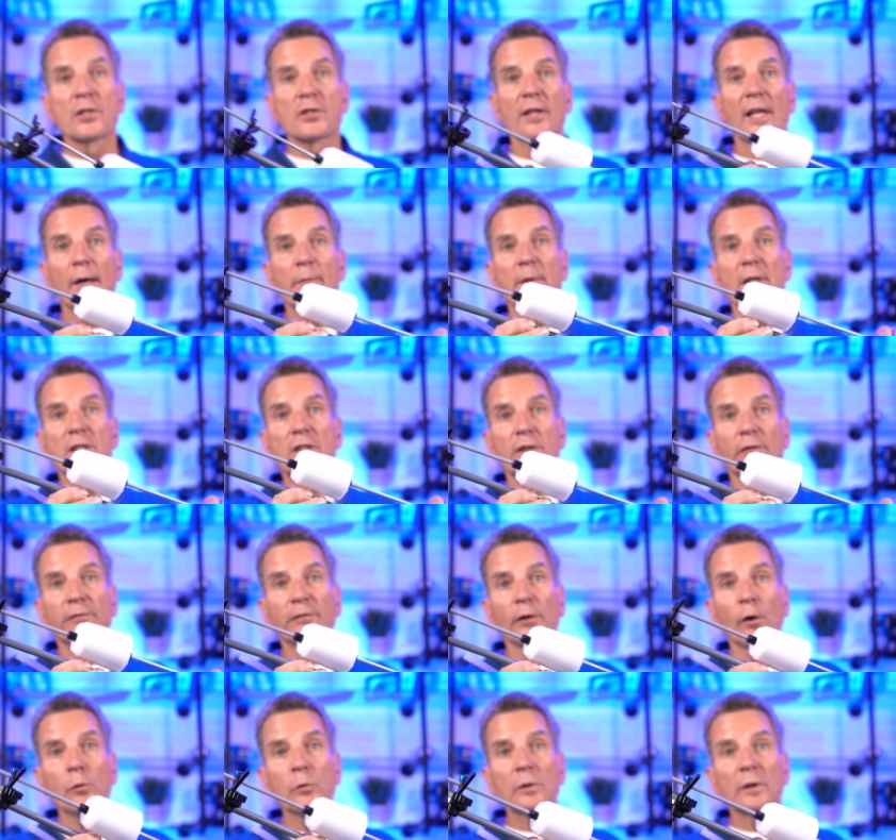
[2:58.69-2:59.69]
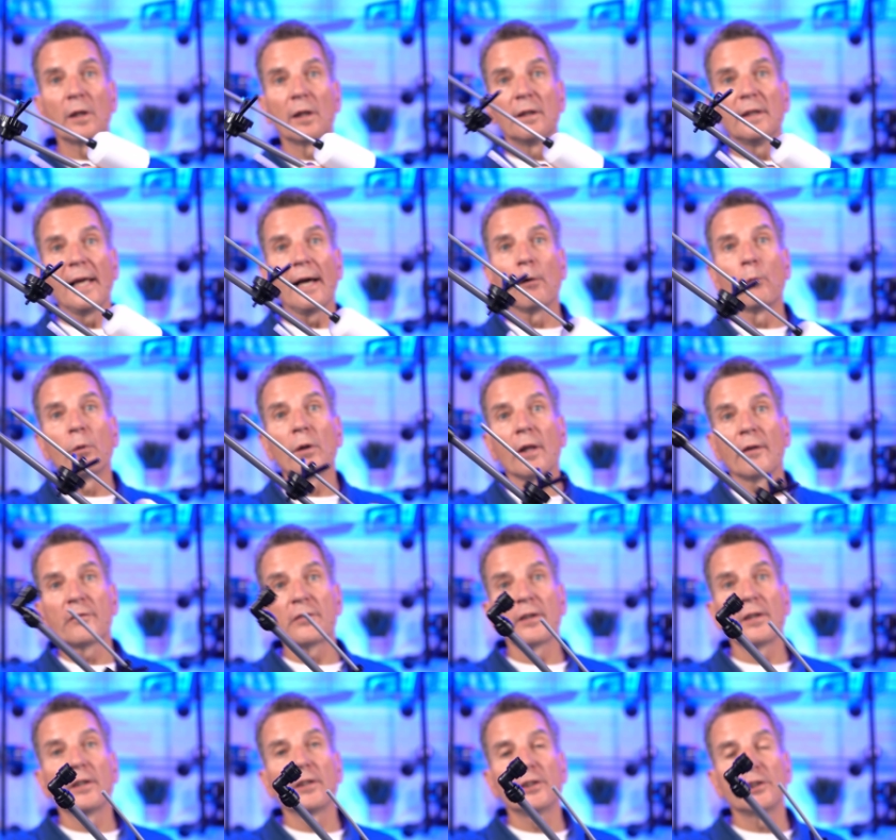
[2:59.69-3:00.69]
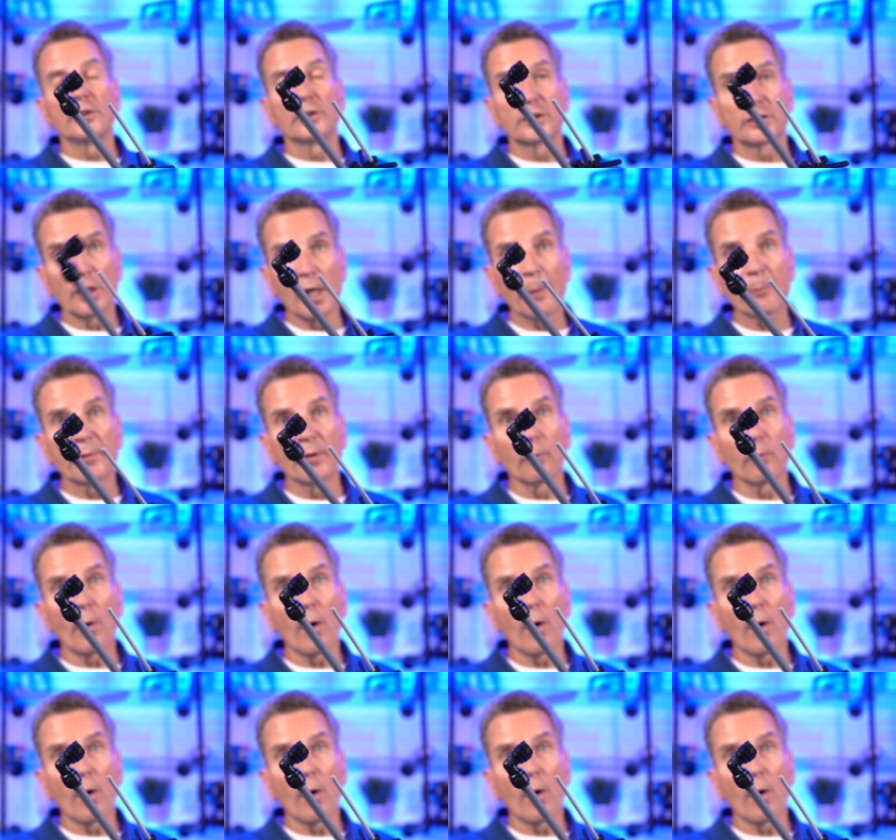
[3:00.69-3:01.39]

so that means the float now will have stopped the